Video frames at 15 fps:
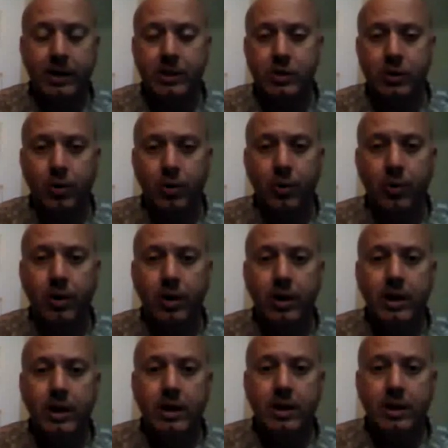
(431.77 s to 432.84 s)
to
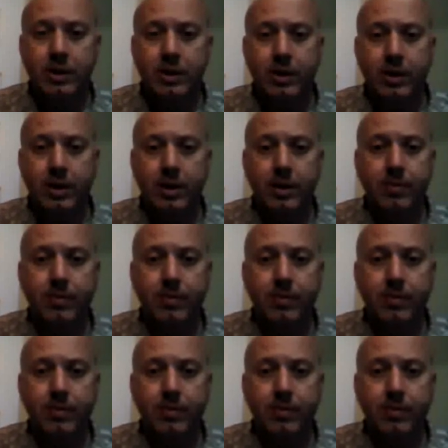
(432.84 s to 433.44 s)
the